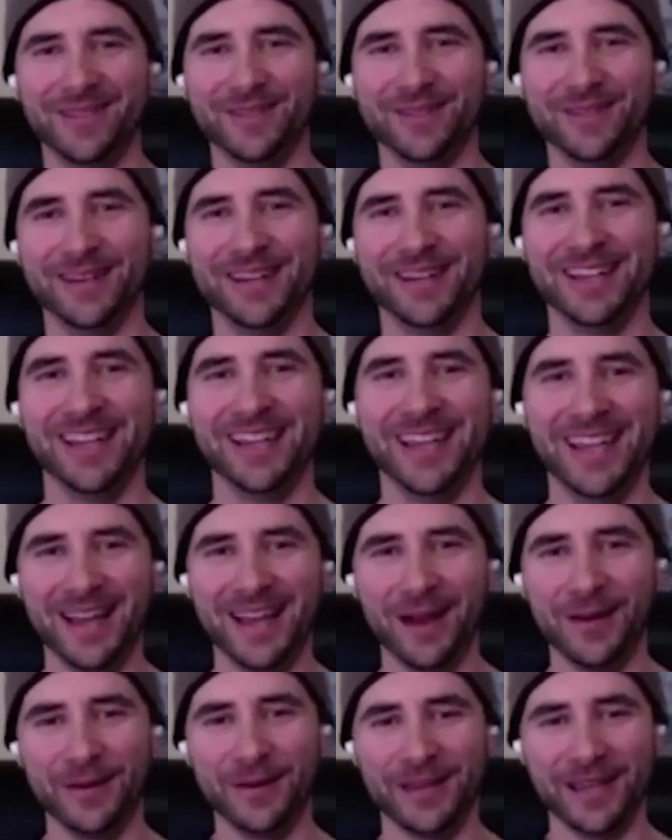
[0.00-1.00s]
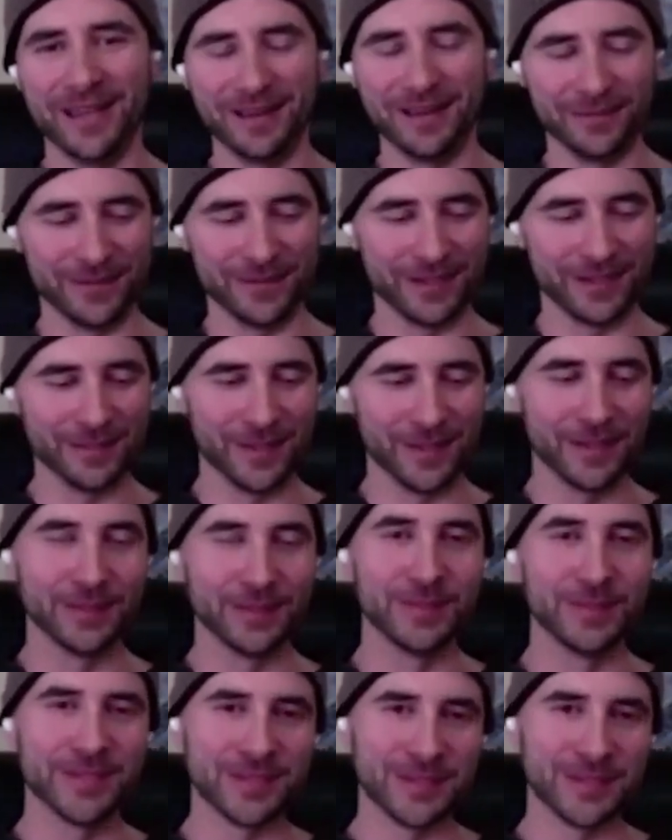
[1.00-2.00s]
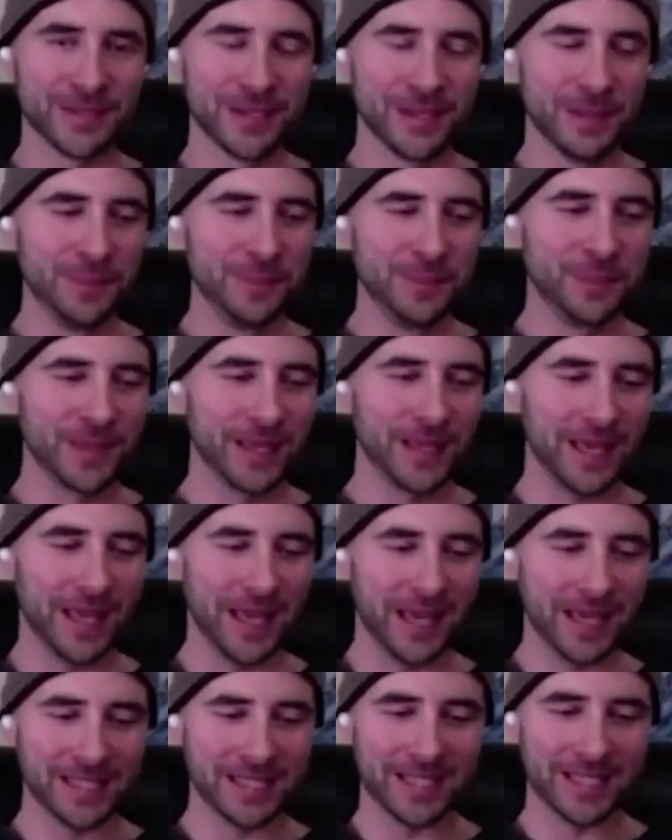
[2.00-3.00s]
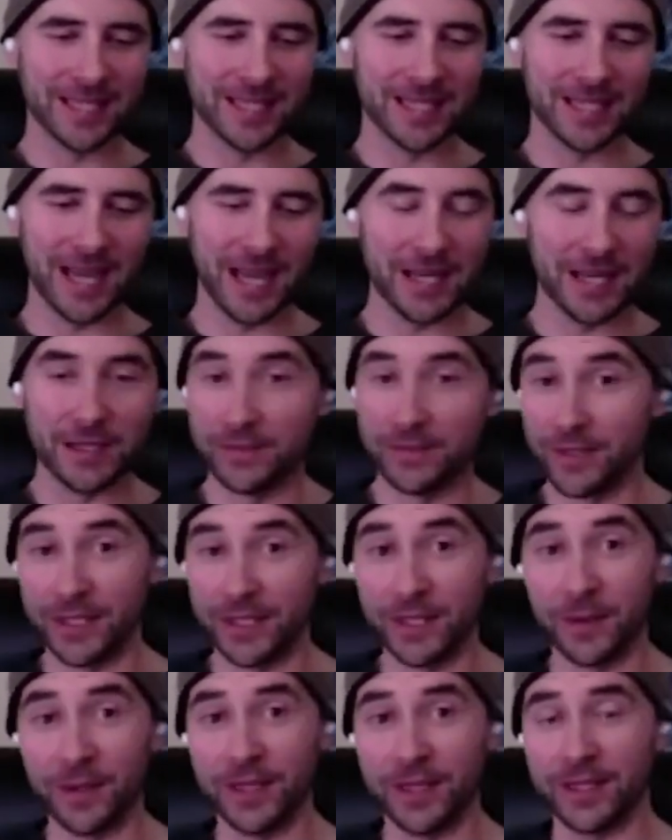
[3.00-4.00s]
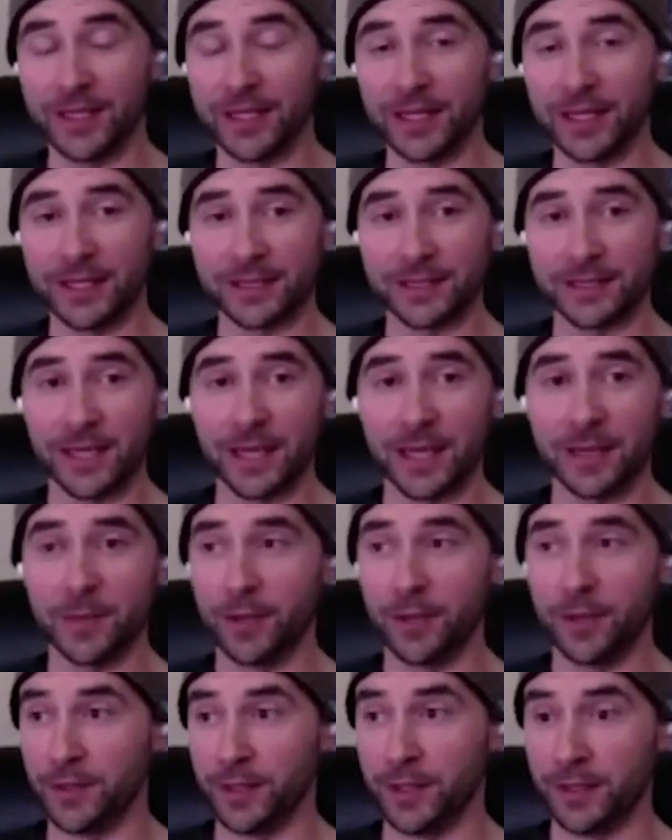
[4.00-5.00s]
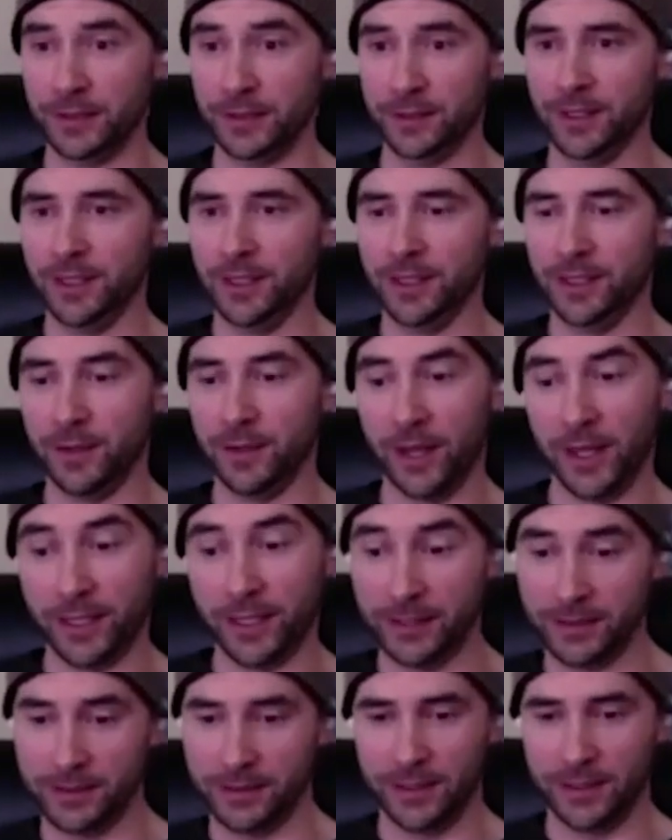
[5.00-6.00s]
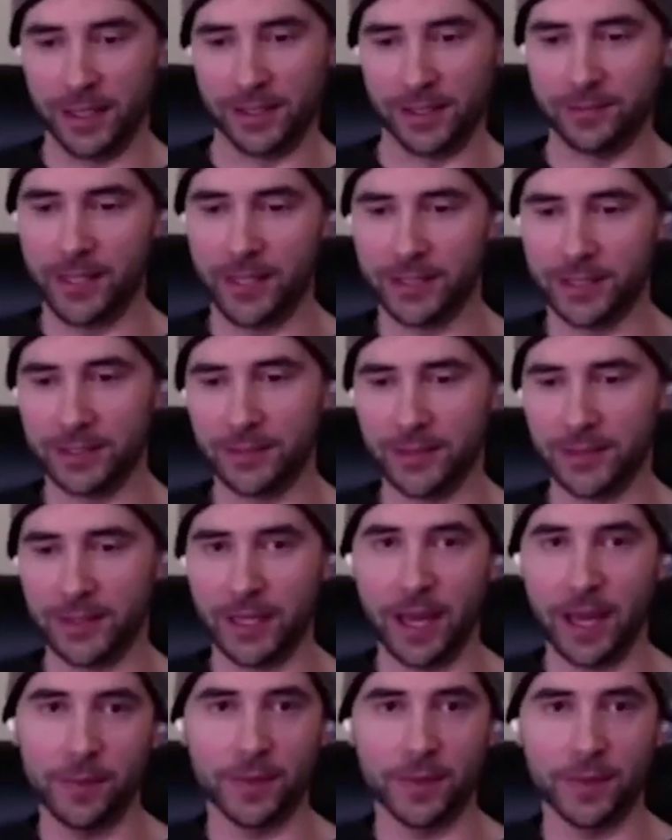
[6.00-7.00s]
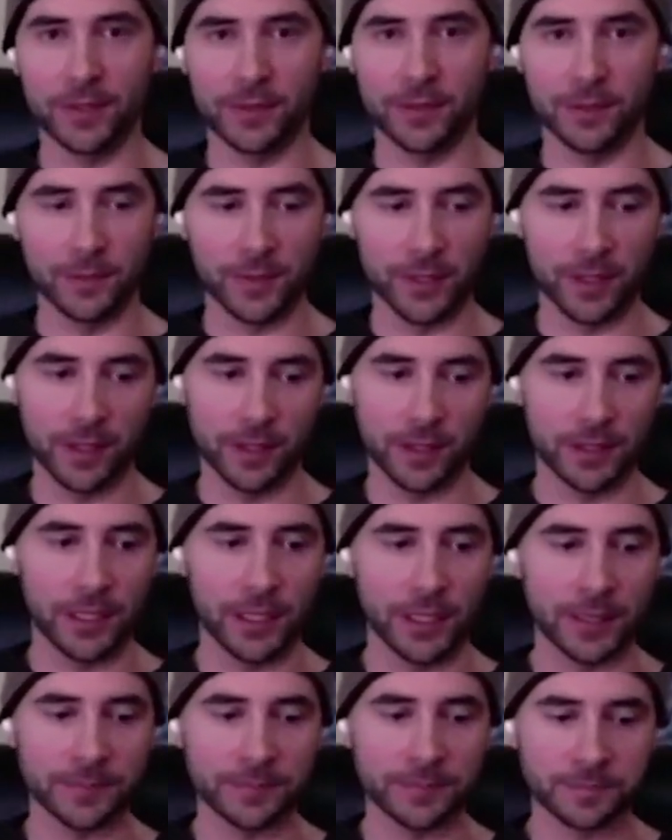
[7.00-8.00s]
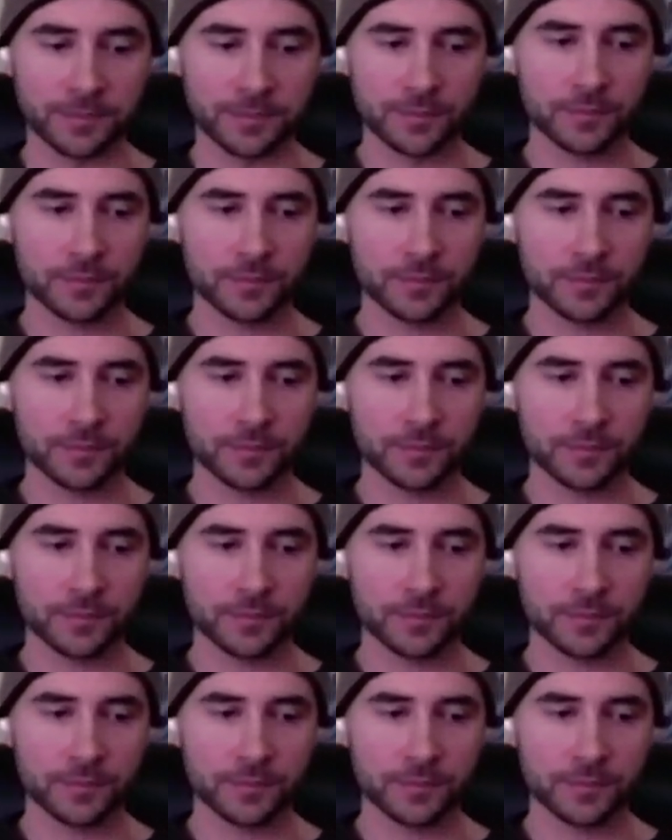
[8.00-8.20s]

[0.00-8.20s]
I want to, I want to have uh, my own business. And yeah. Uh, I didn't really know anything at the time other than, you know, I could, I could make something happen a little bit online.